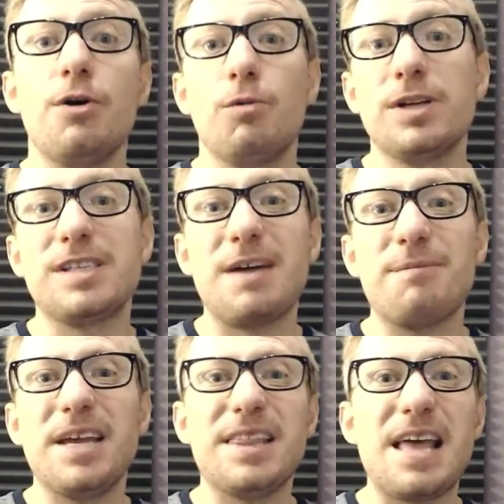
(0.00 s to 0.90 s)
What does that
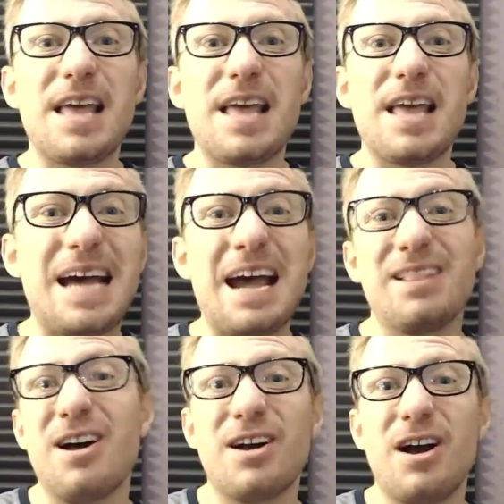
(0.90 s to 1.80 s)
mean? That means
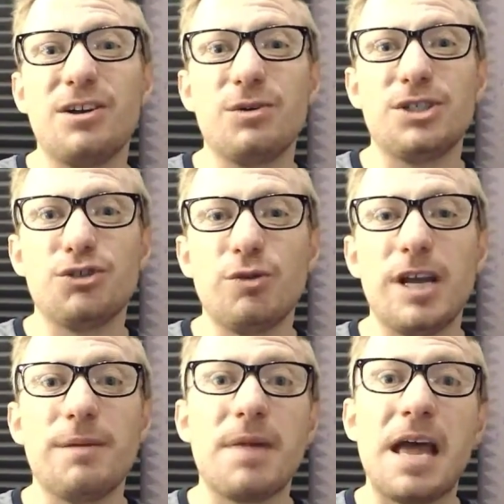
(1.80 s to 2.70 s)
I log on to a
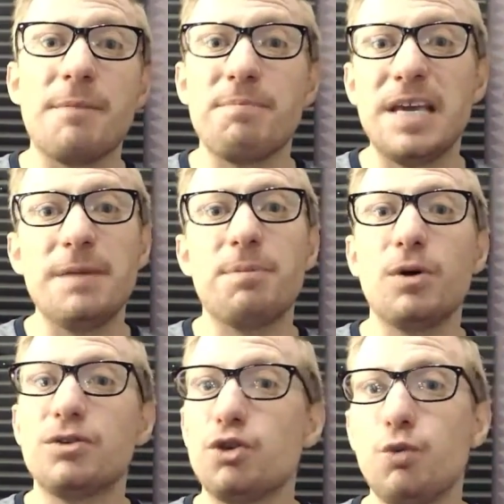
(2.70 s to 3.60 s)
stream and
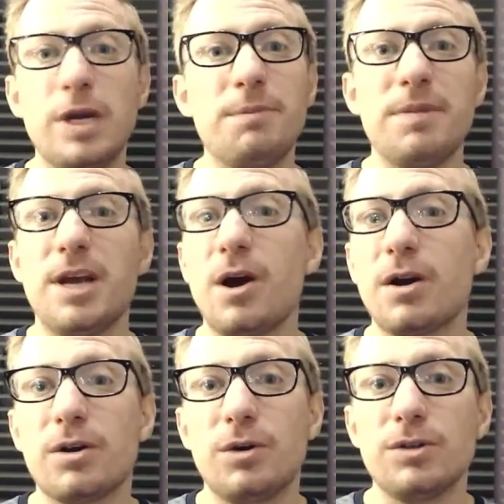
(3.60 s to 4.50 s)
people tweet
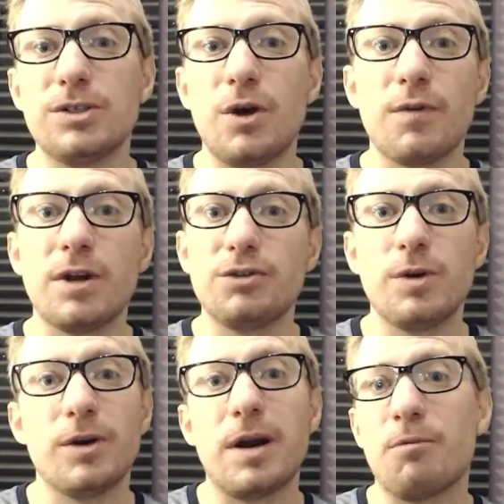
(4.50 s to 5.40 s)
me articles over
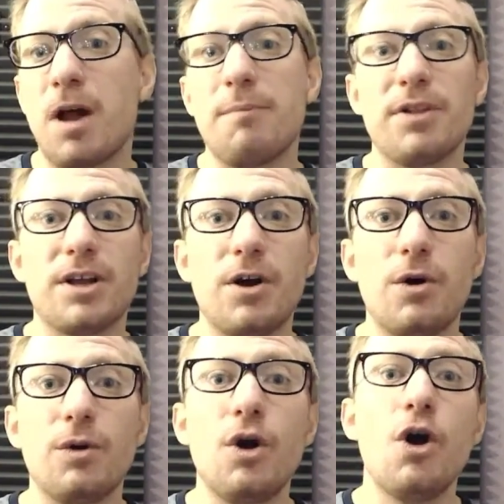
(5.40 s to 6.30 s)
on Twitter at Ron
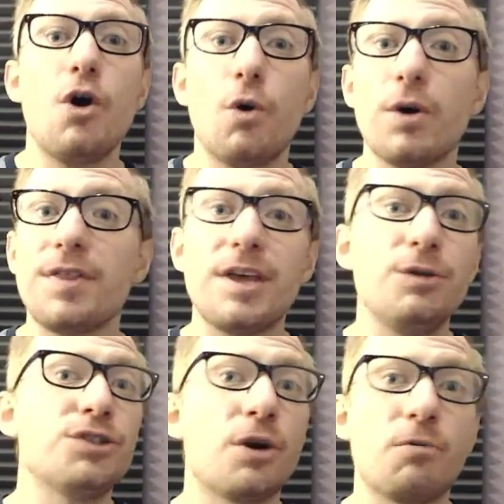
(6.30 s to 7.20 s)
Placone,
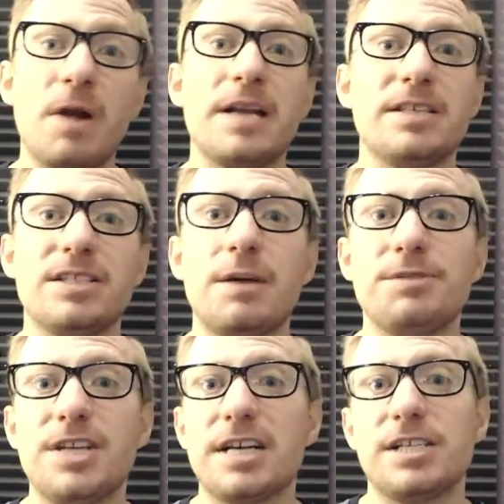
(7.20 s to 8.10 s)
or they use our Reddit
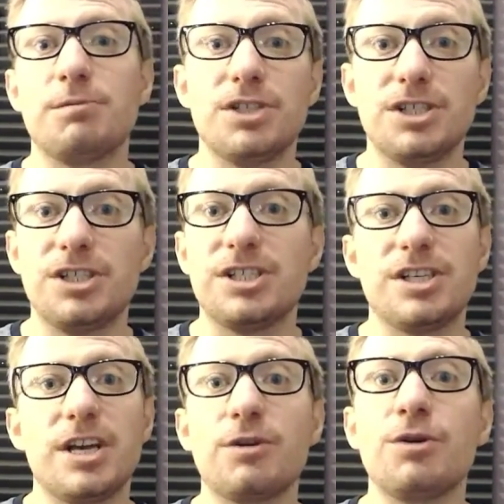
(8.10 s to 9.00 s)
subsection, which
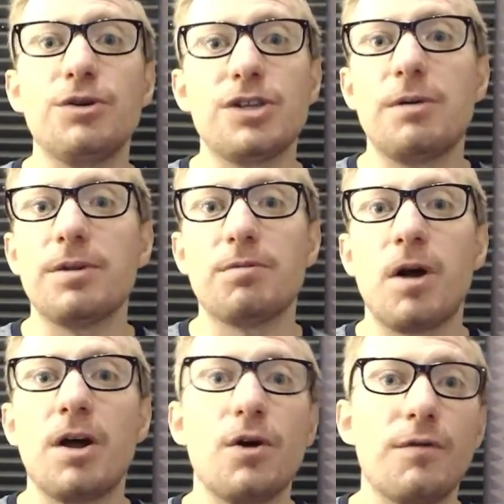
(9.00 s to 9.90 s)
is just Get Your News
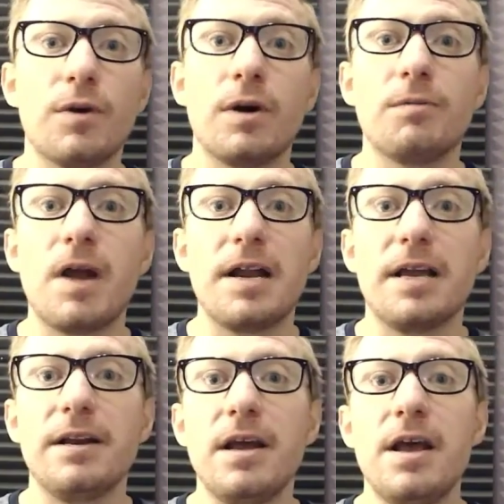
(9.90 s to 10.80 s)
On With Ron over on
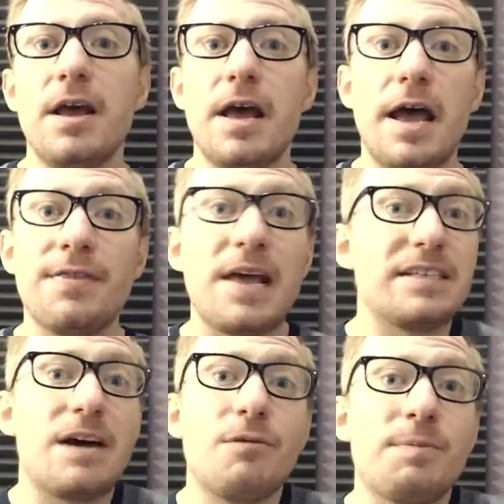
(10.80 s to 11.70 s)
Reddit, and
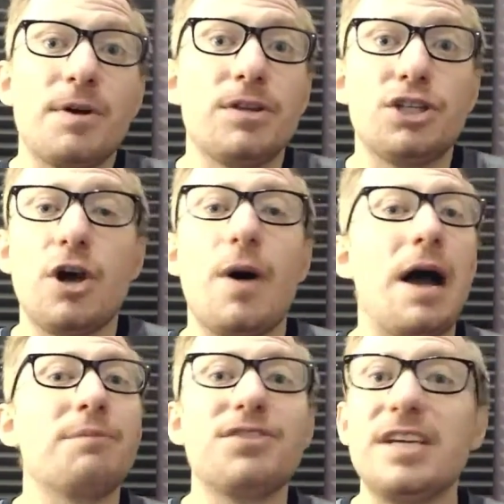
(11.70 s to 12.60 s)
that's how we build the show.
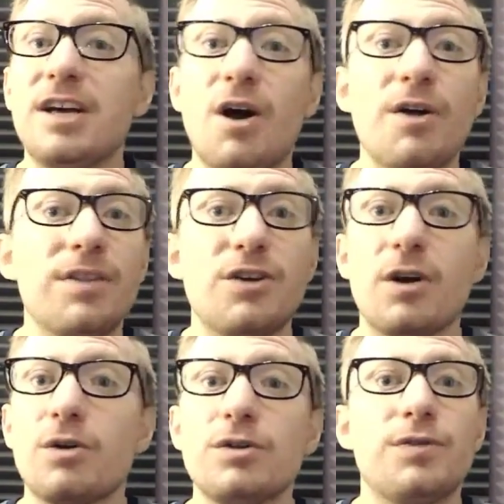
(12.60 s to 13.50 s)
I'm seeing all these
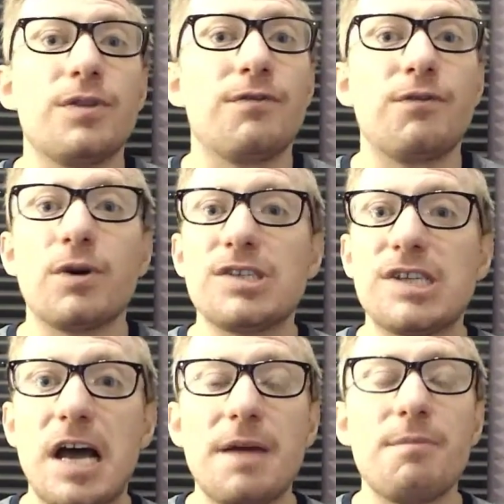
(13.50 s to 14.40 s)
articles for the first
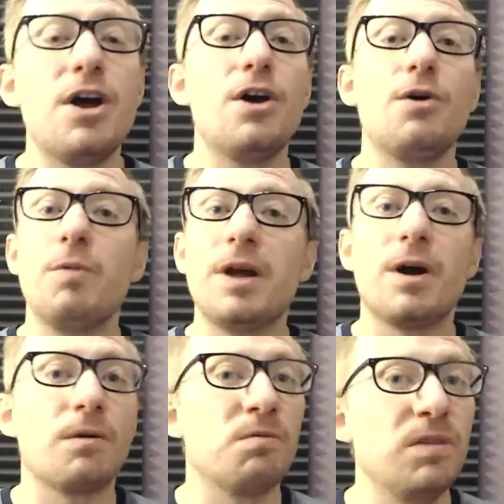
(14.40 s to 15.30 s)
time. We
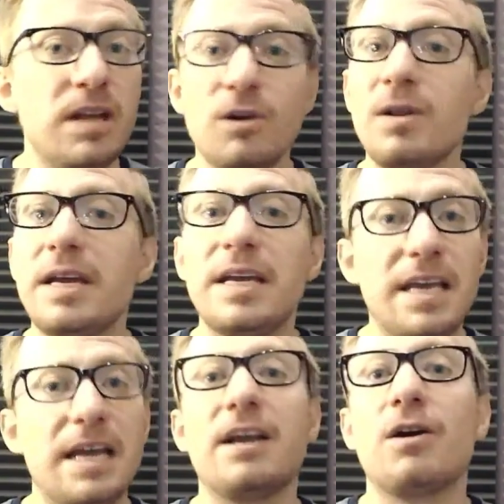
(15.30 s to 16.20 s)
are literally
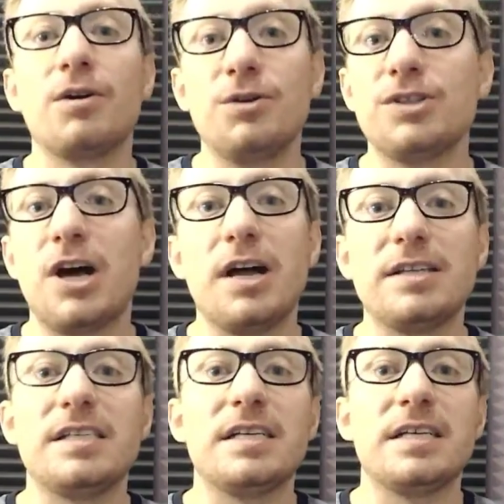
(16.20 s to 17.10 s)
getting our news
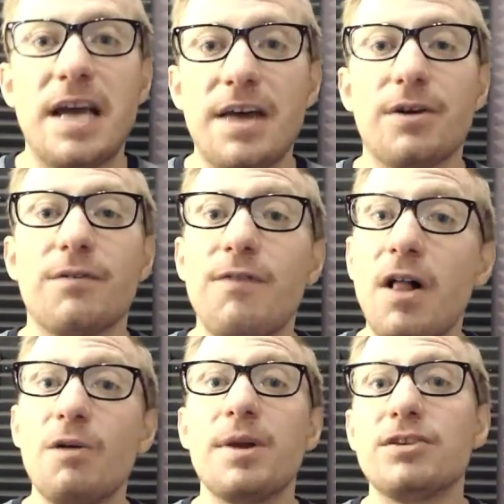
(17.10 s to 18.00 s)
on together.
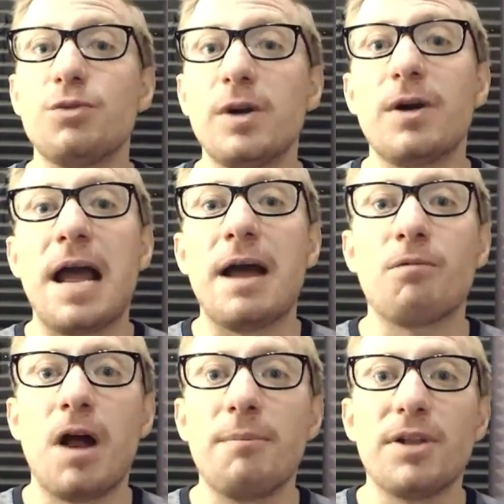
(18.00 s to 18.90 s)
Follow me on Twitter at
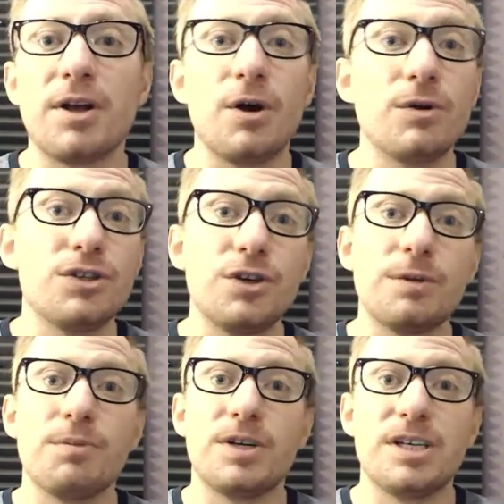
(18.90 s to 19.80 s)
Ron Placone so you
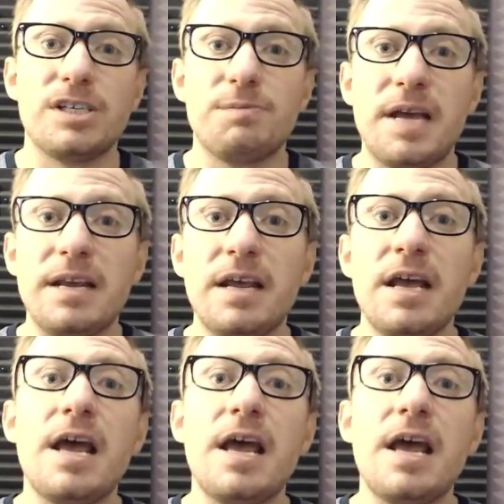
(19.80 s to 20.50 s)
can participate.